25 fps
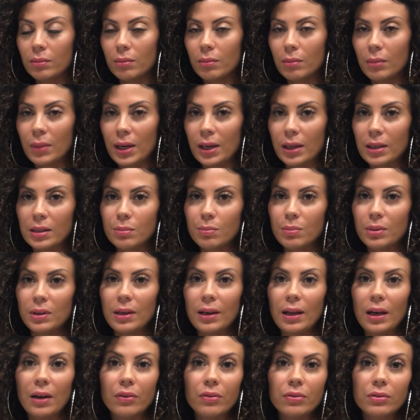make us be
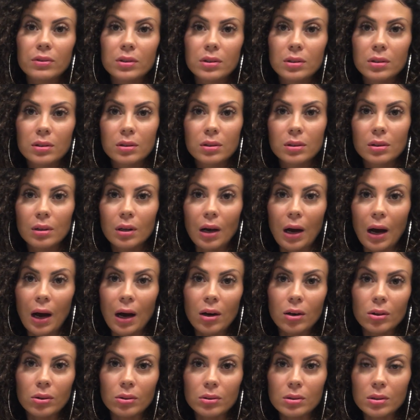left
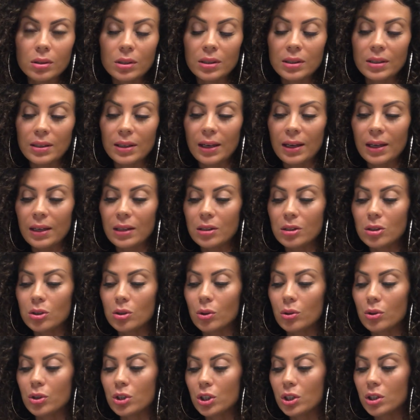out in the end.
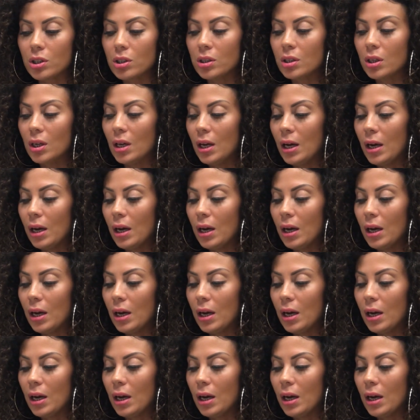So just